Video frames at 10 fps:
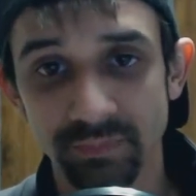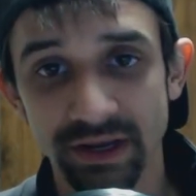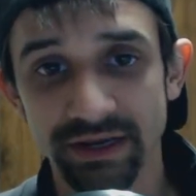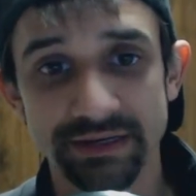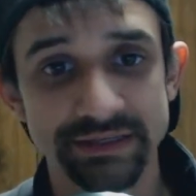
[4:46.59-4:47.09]

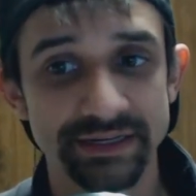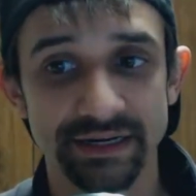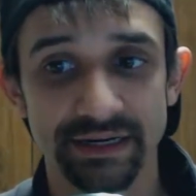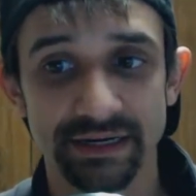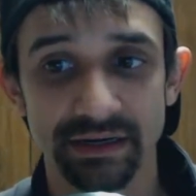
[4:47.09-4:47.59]
And
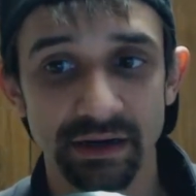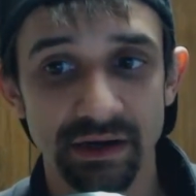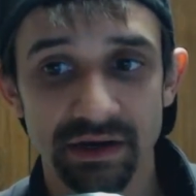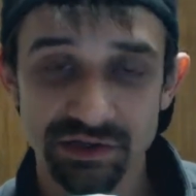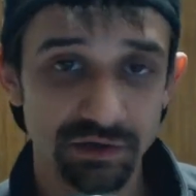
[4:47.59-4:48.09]

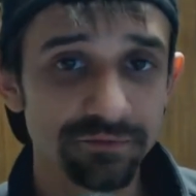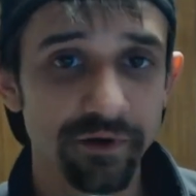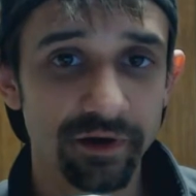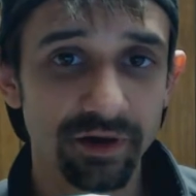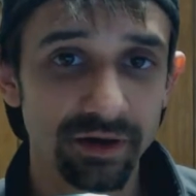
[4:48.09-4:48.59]
so
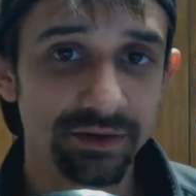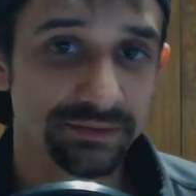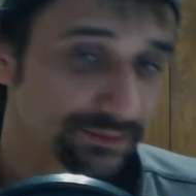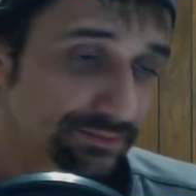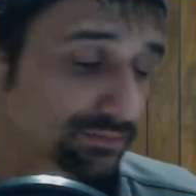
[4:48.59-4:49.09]
far,
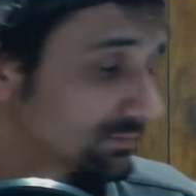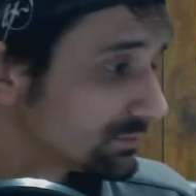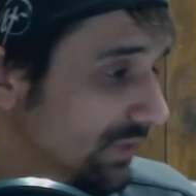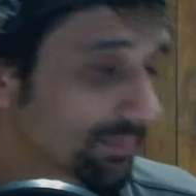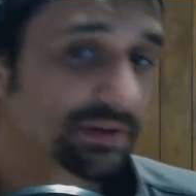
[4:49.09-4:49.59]

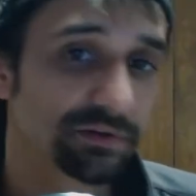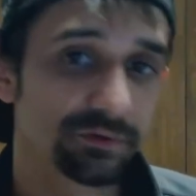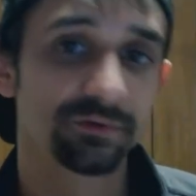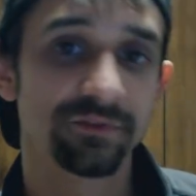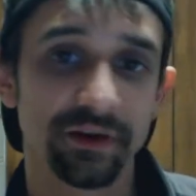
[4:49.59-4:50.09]
I've been
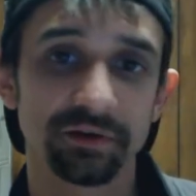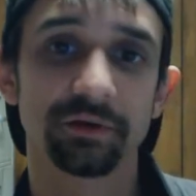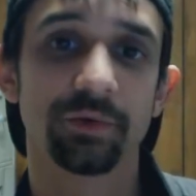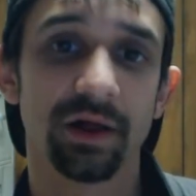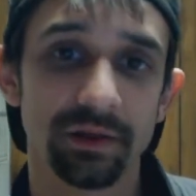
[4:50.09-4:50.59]
doing fairly
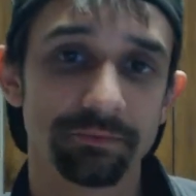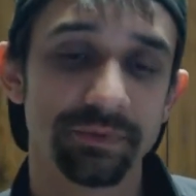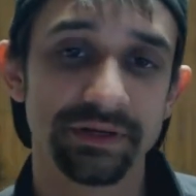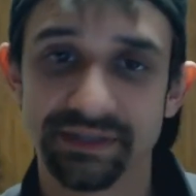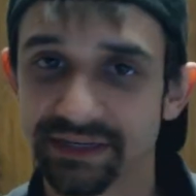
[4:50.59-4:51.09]
well at
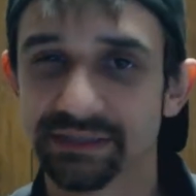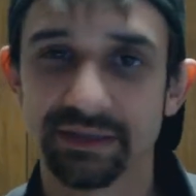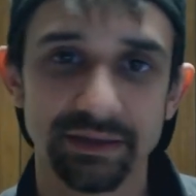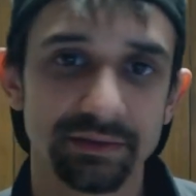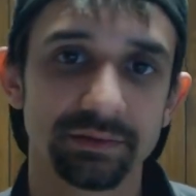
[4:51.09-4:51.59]

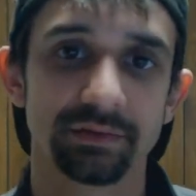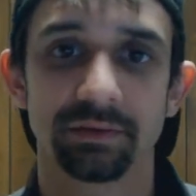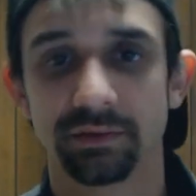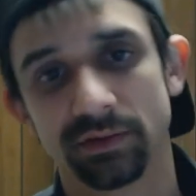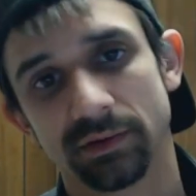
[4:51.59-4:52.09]
predicting,
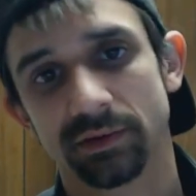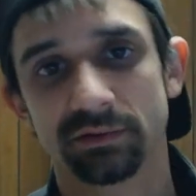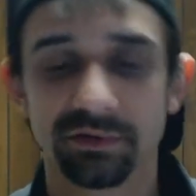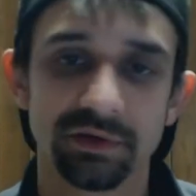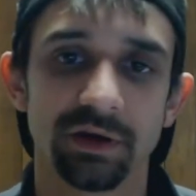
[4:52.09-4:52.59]

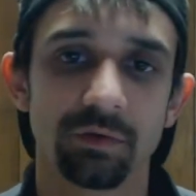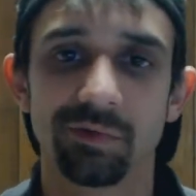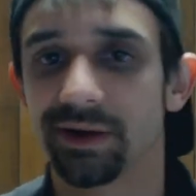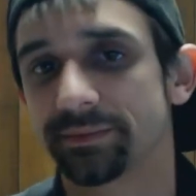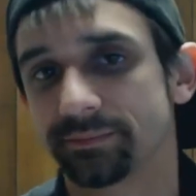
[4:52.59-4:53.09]

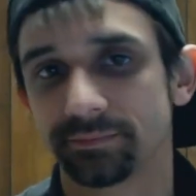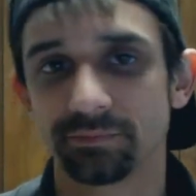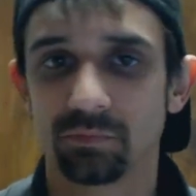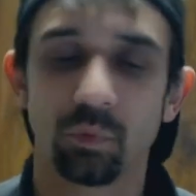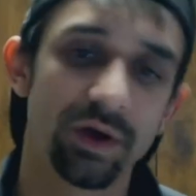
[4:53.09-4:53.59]

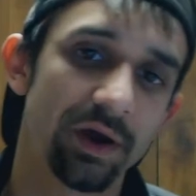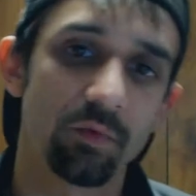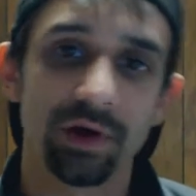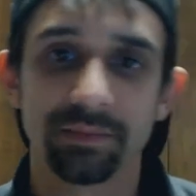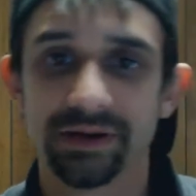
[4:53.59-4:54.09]
what I
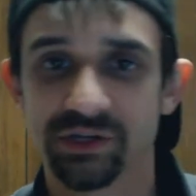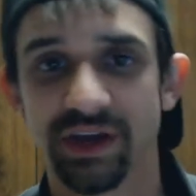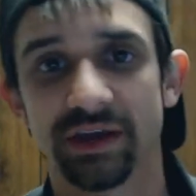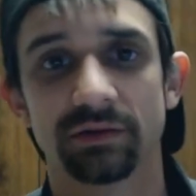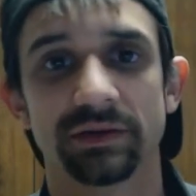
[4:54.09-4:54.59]
want on my
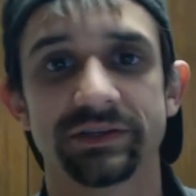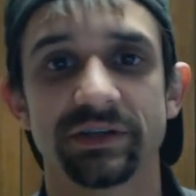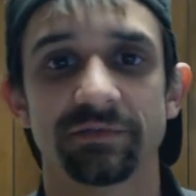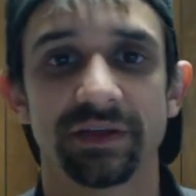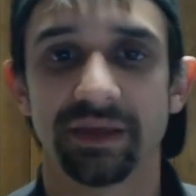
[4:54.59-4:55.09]
channel and
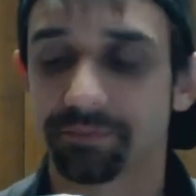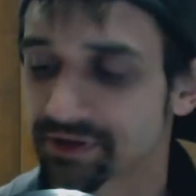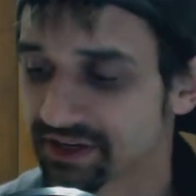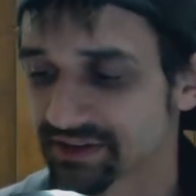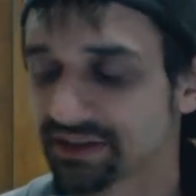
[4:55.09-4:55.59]
stuff like that,
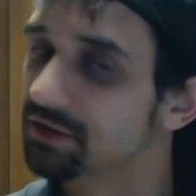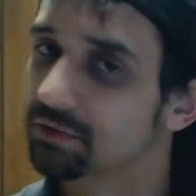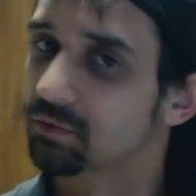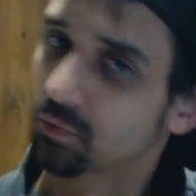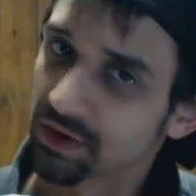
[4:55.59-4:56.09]

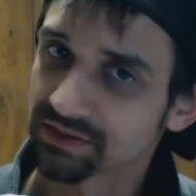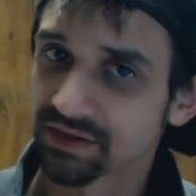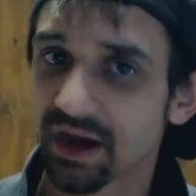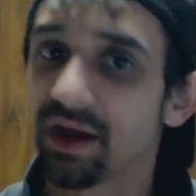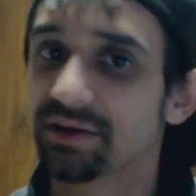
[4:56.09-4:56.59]
predicting what
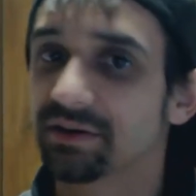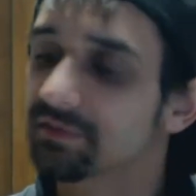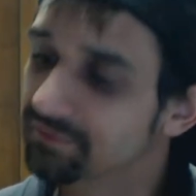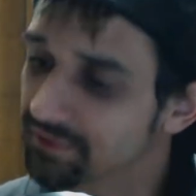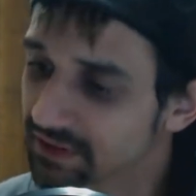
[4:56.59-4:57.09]
kind
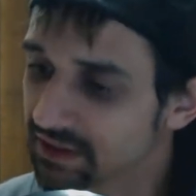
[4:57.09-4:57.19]
of